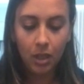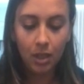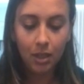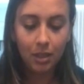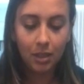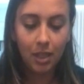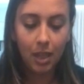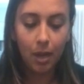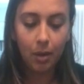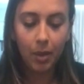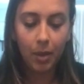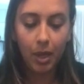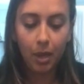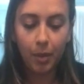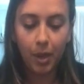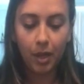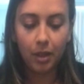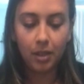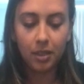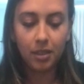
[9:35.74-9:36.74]
Tell me
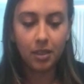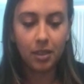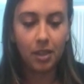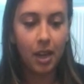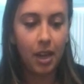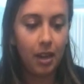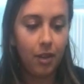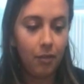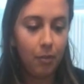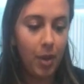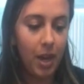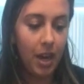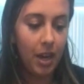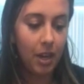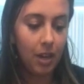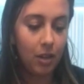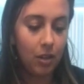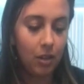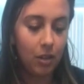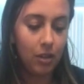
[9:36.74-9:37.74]
about this Knight of
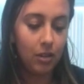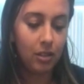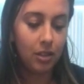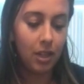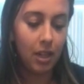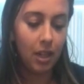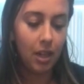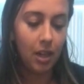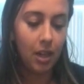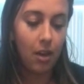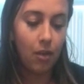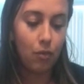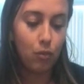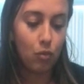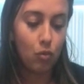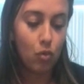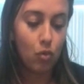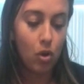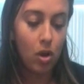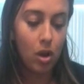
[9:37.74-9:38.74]
Pentacles, King of
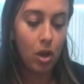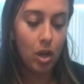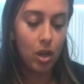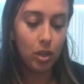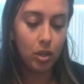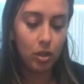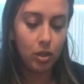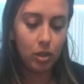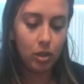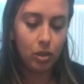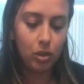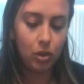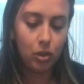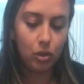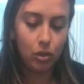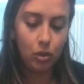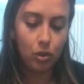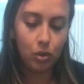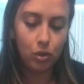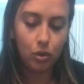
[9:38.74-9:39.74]
Wands.
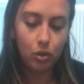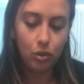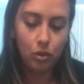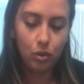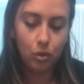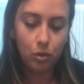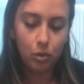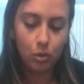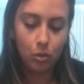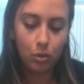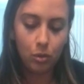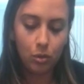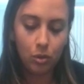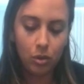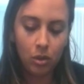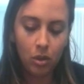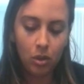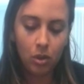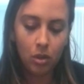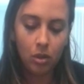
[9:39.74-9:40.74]
So
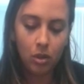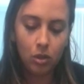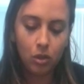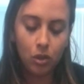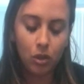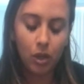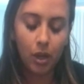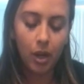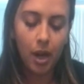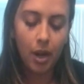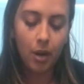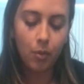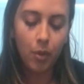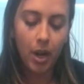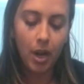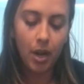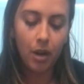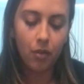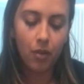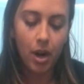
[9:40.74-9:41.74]
they're kind of
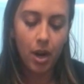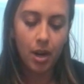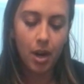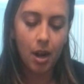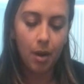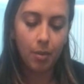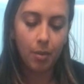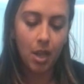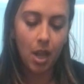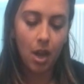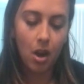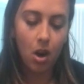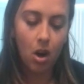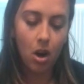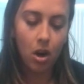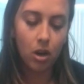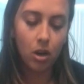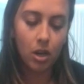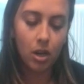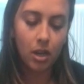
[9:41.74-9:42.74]
waiting right now, but they
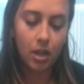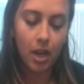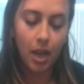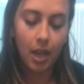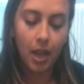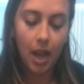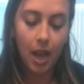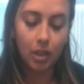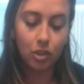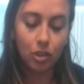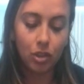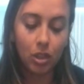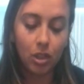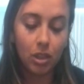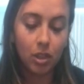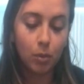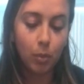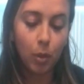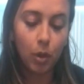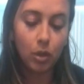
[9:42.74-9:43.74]
are going to take action.
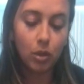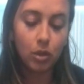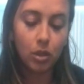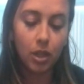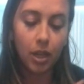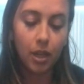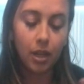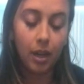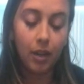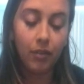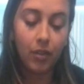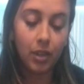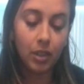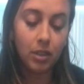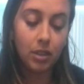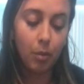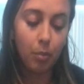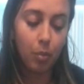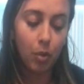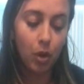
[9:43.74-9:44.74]
This person, if it's
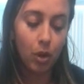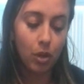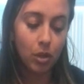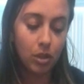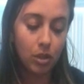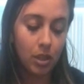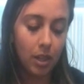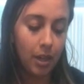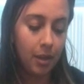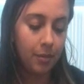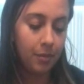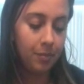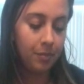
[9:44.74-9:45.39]
a person,